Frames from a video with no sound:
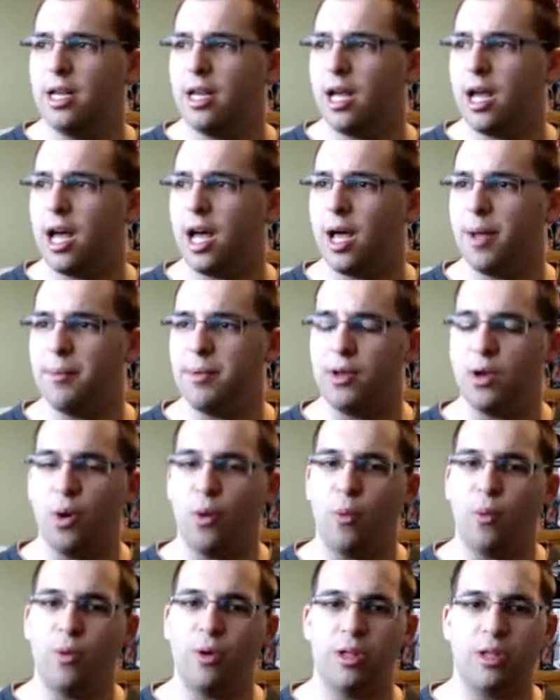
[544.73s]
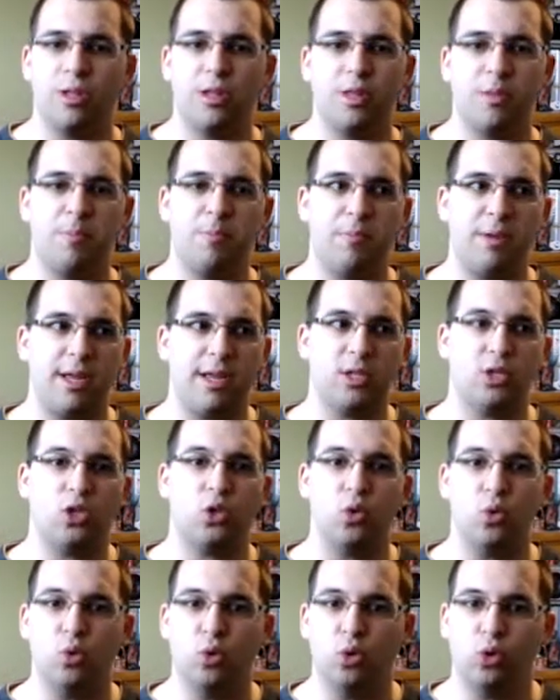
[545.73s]
with being
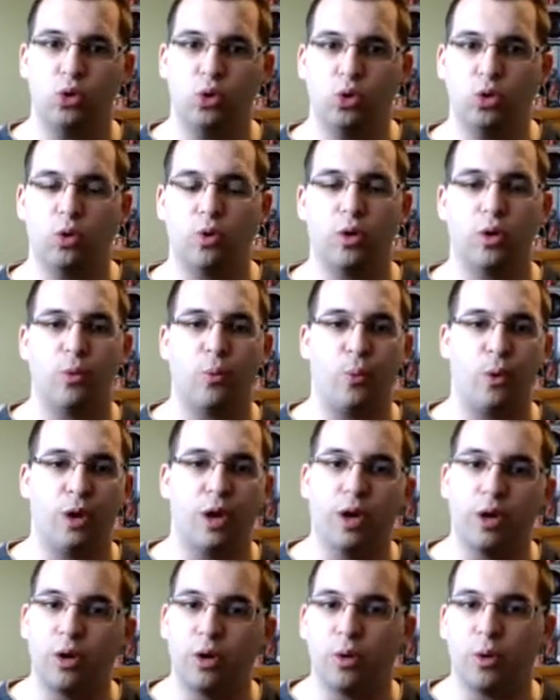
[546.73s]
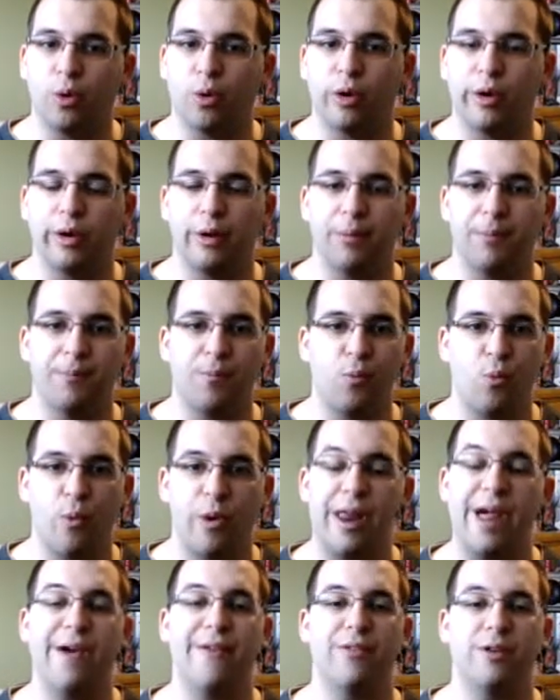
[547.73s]
school or work or
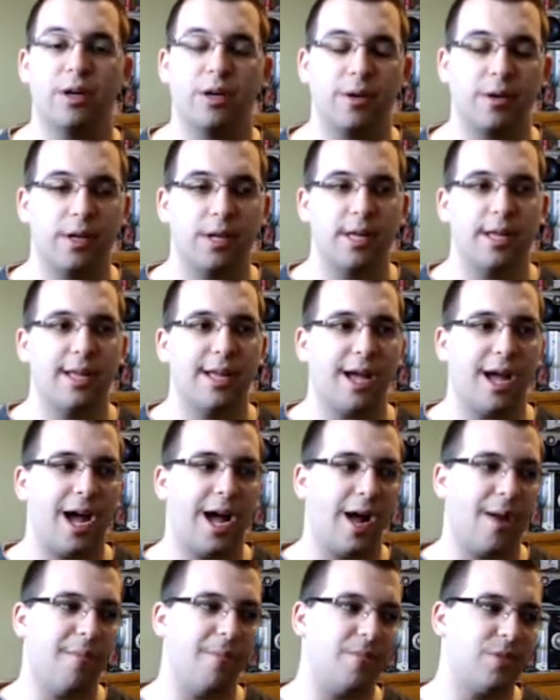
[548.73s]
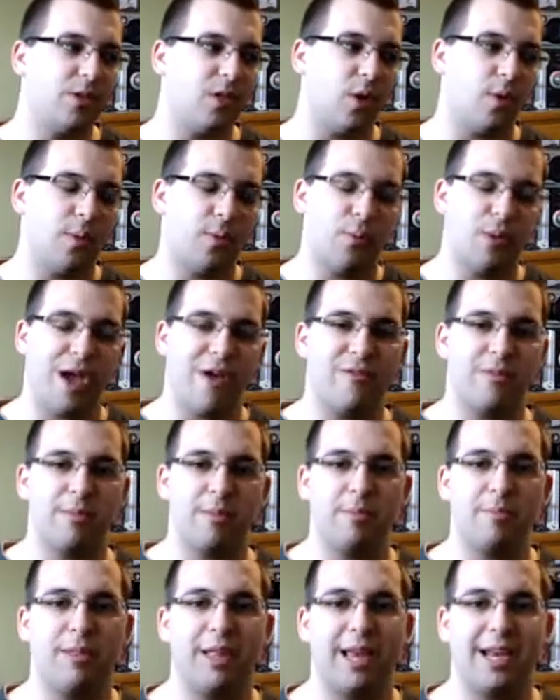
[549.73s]
whatever. So we haven't
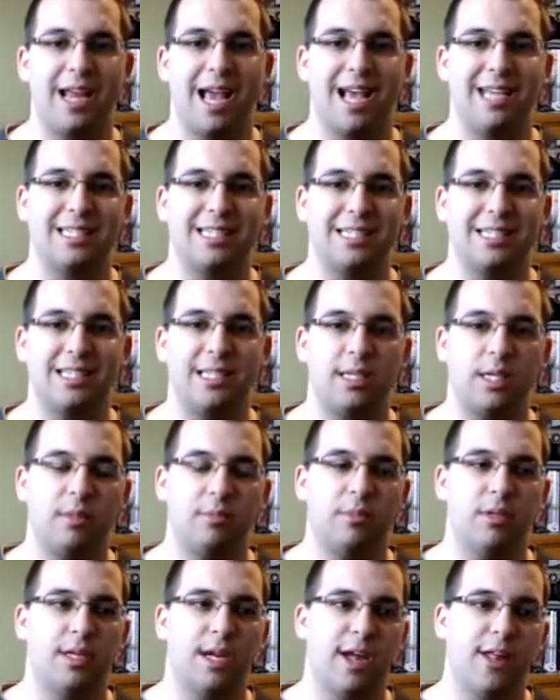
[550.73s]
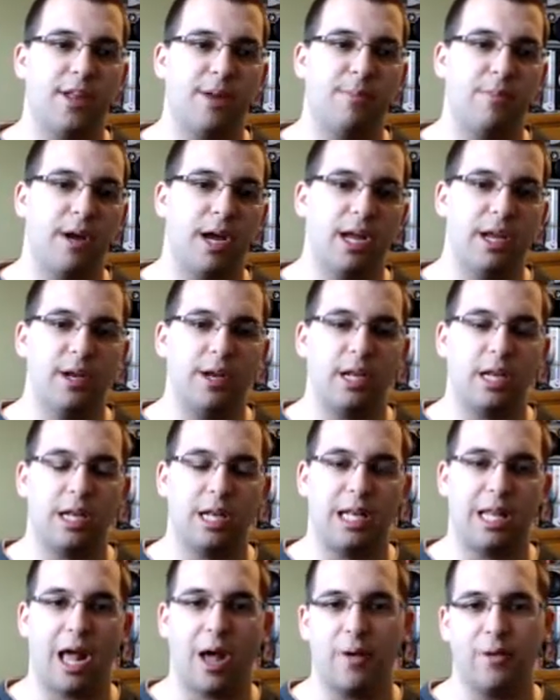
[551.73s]
been playing as a team together, but
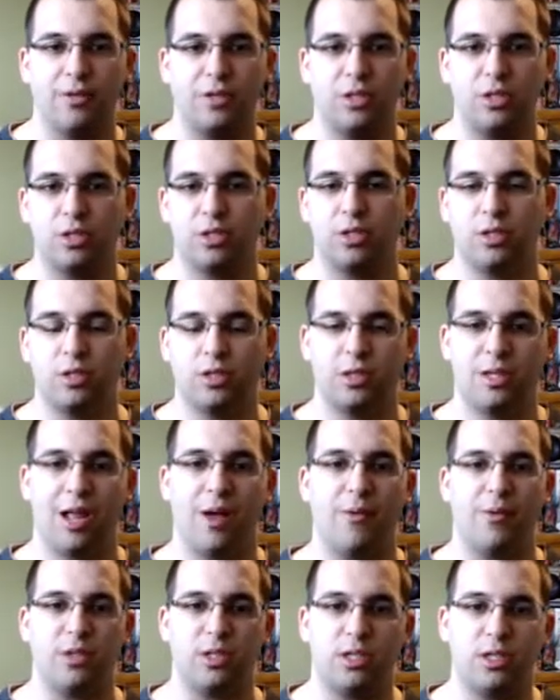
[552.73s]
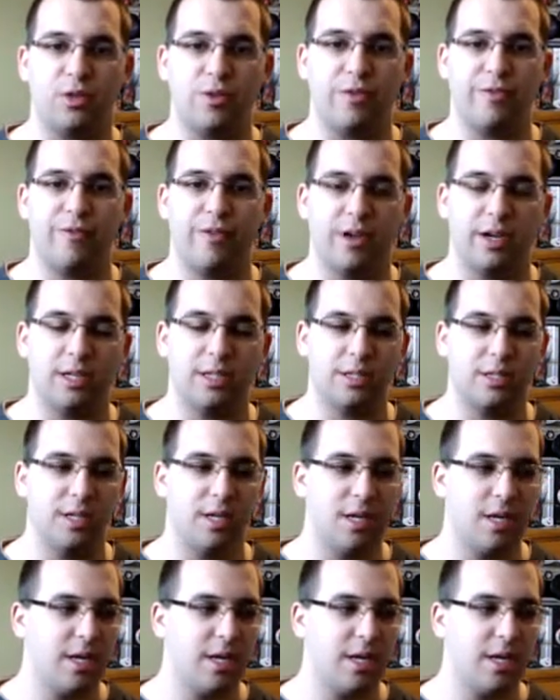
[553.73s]
that was soon fixed.